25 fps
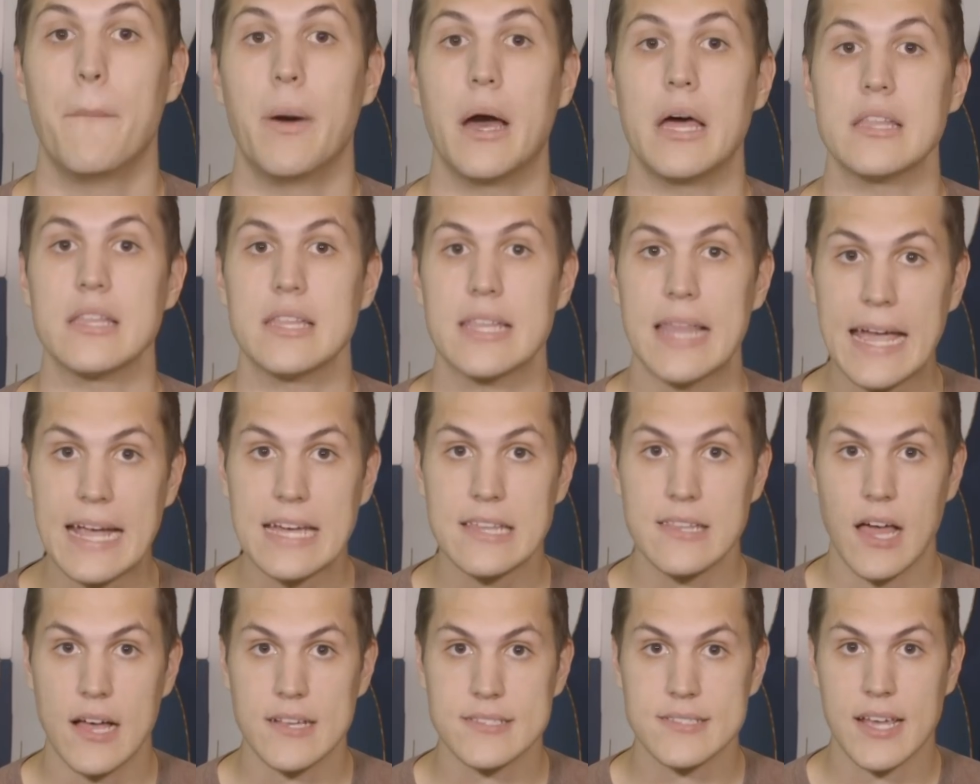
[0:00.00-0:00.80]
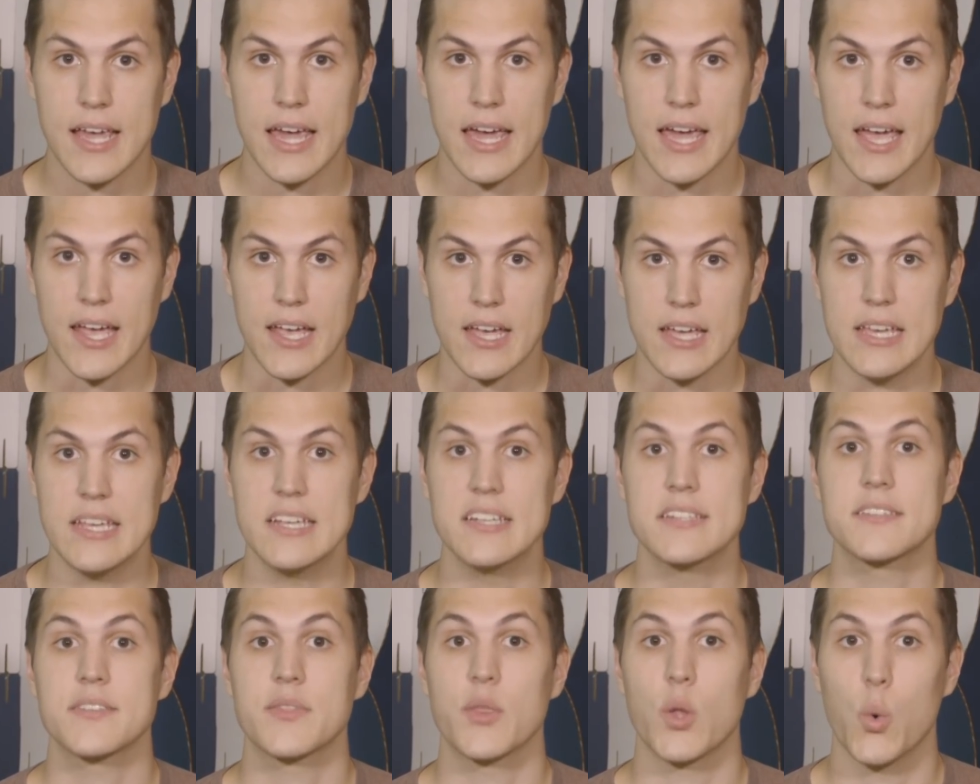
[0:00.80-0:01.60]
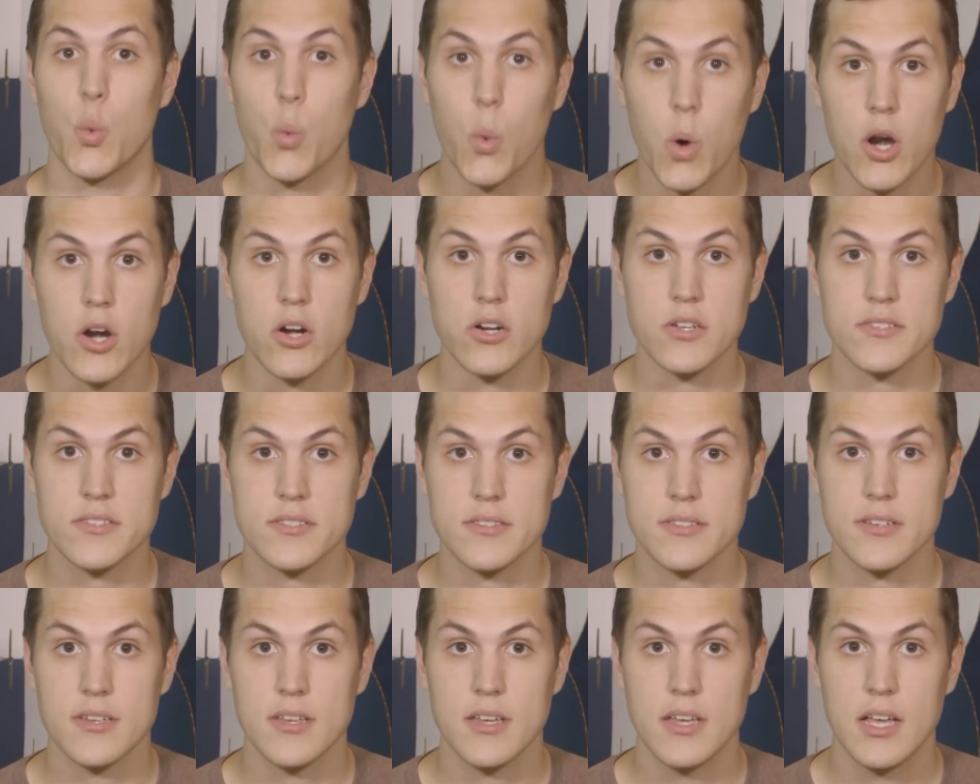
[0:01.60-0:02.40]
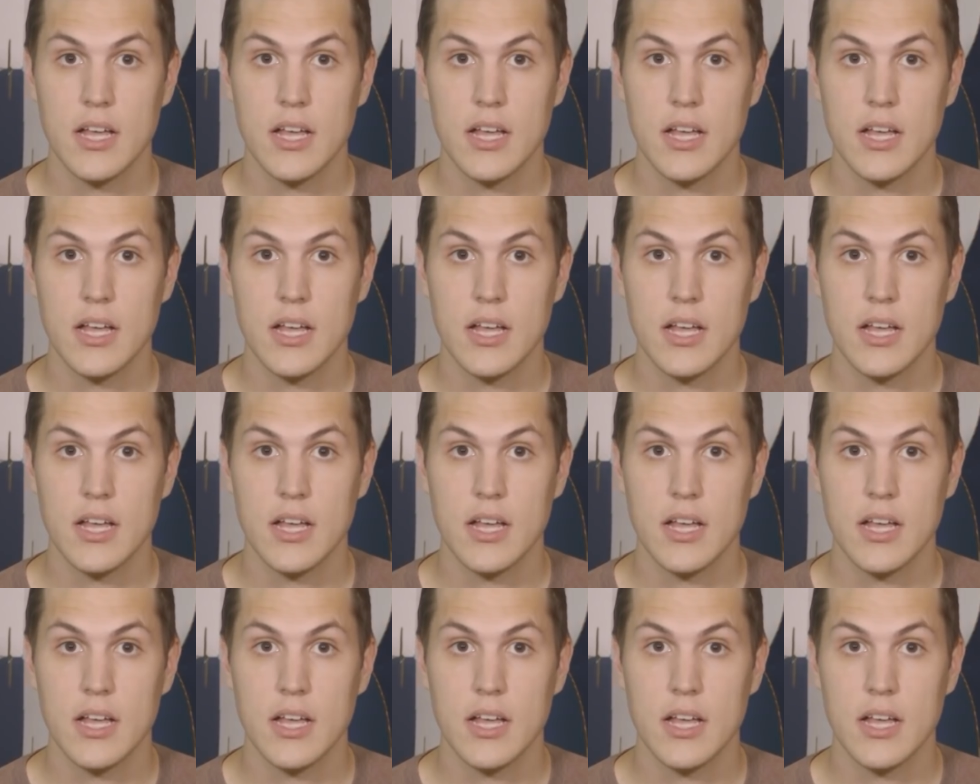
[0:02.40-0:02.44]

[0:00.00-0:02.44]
But Legolas King is the worst.